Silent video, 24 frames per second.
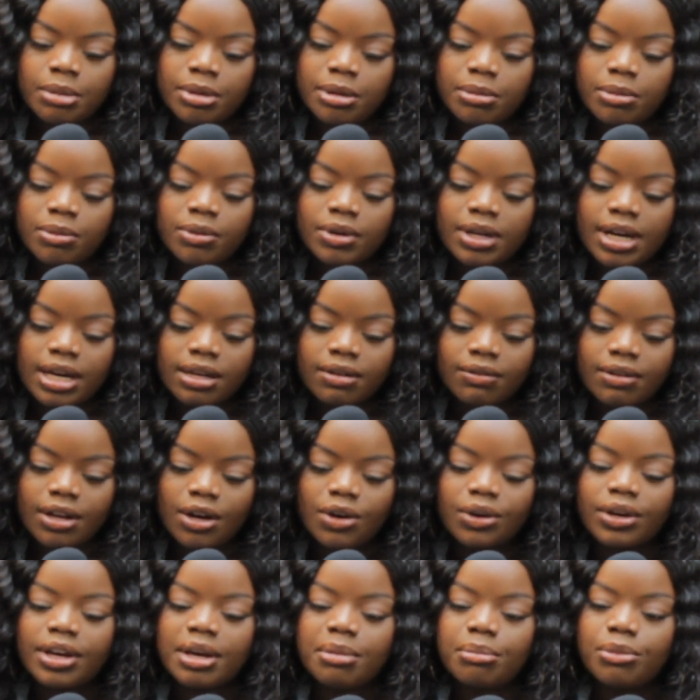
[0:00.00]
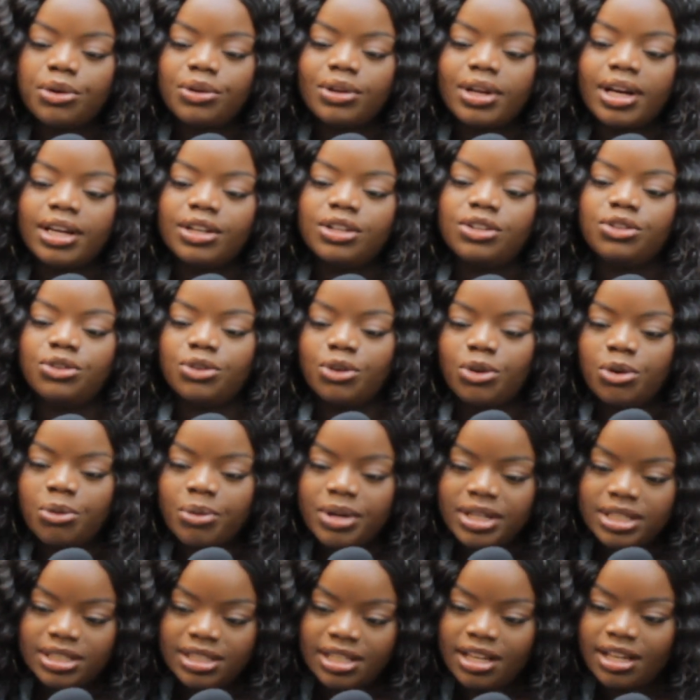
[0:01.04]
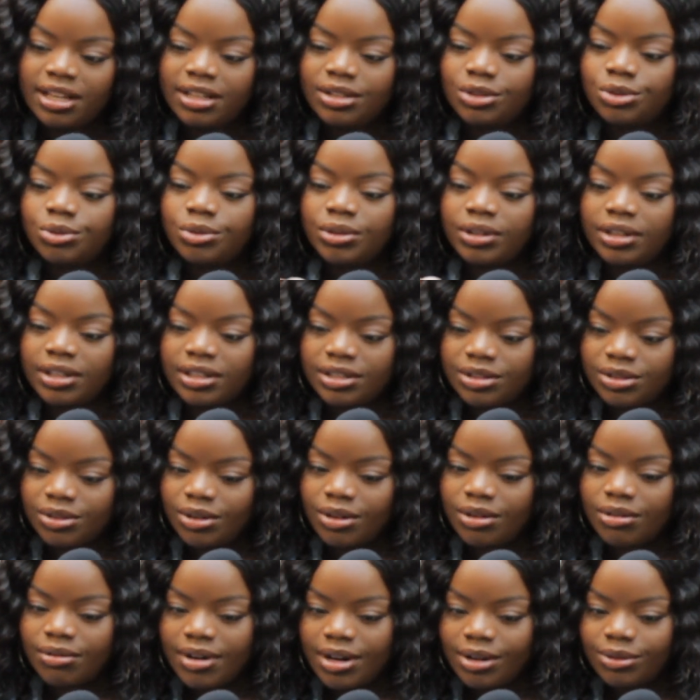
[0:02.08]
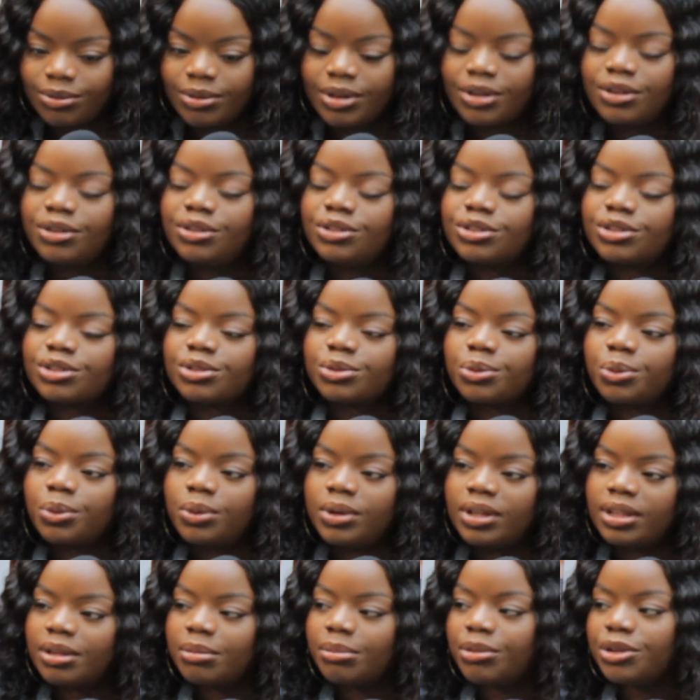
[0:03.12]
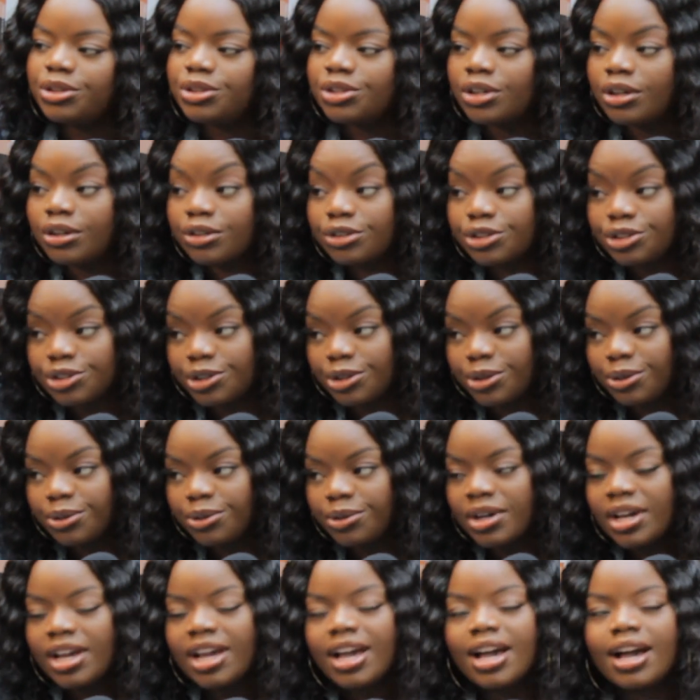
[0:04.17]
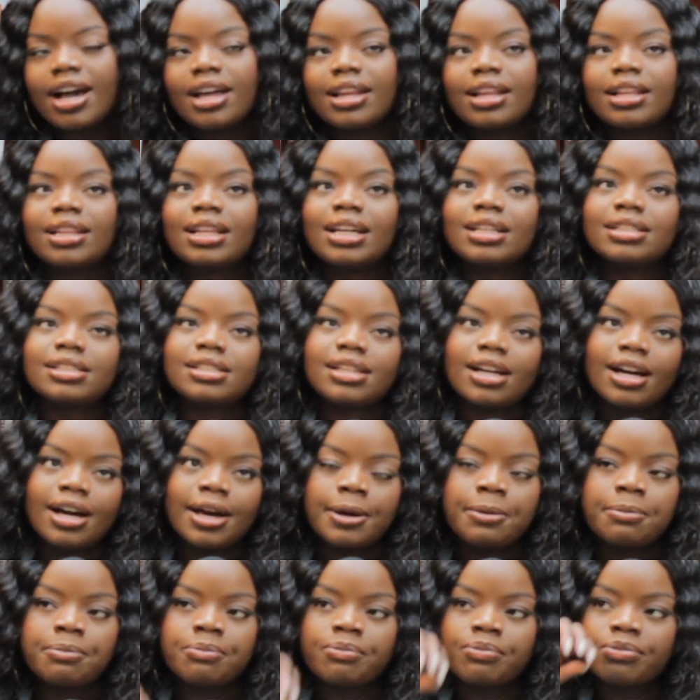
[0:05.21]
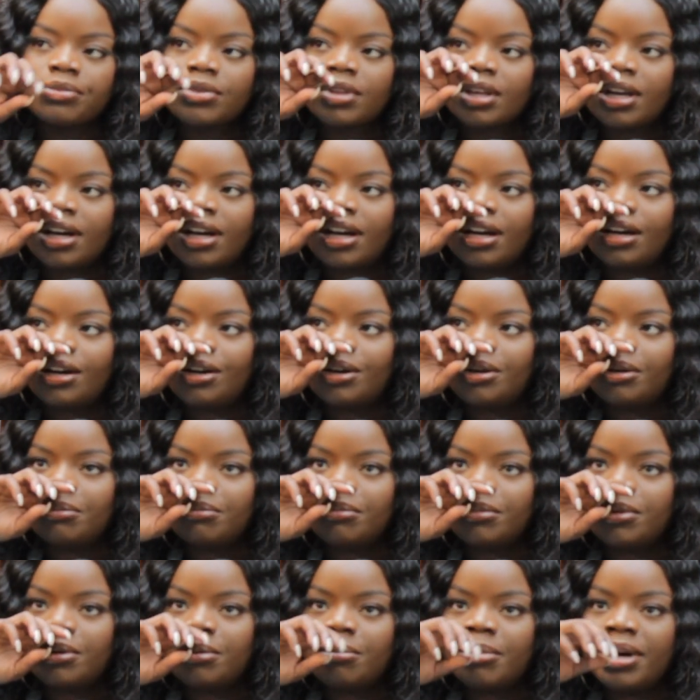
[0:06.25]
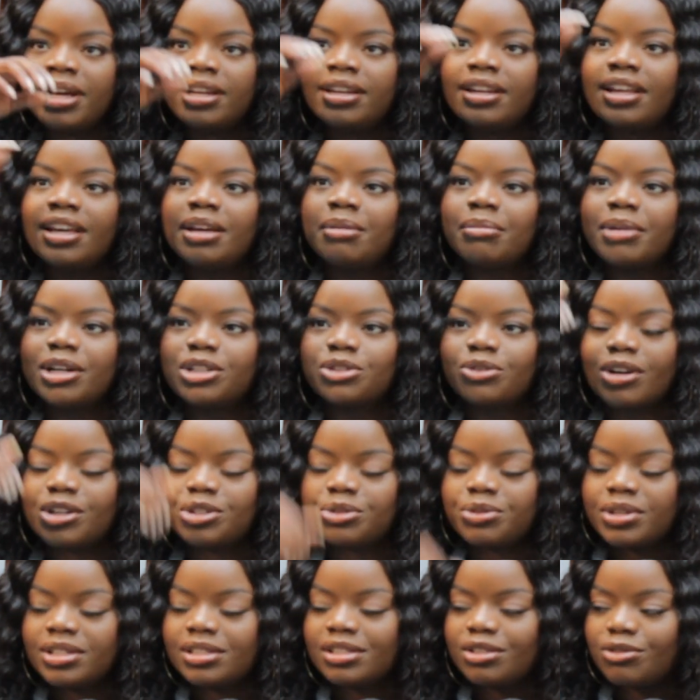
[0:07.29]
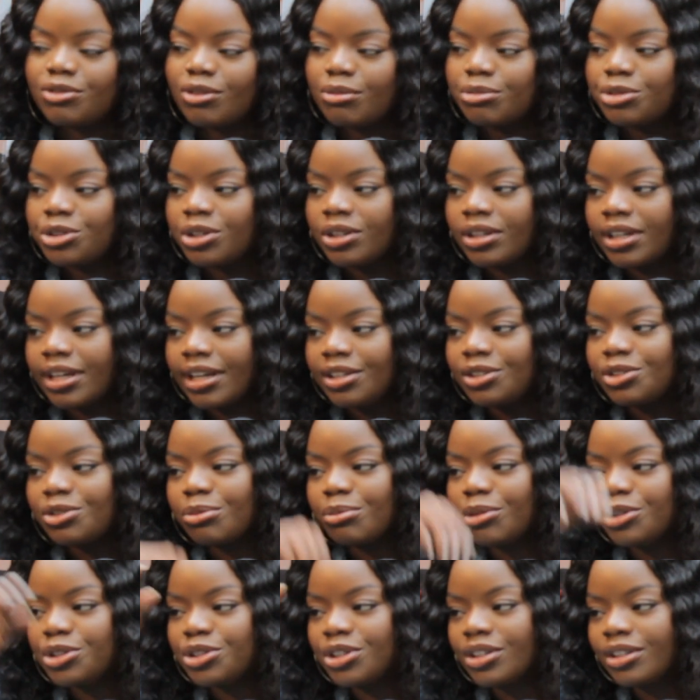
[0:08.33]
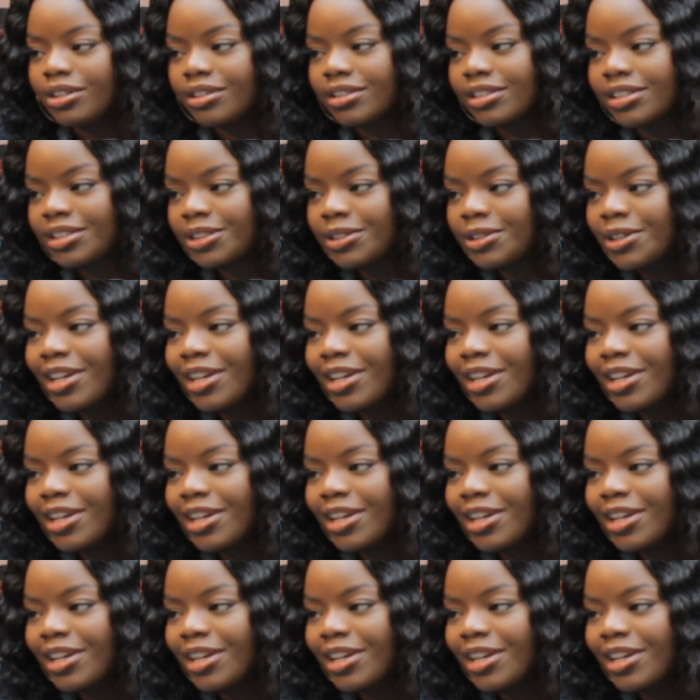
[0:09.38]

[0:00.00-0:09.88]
people were kind of like, "Okay, Mo, like you're always saying Twiggy is not around. Why don't you just call it the Mo Chunk Show?" Mm. And at that time. Um, my name, i graduated from Chunky to Mo Chunks.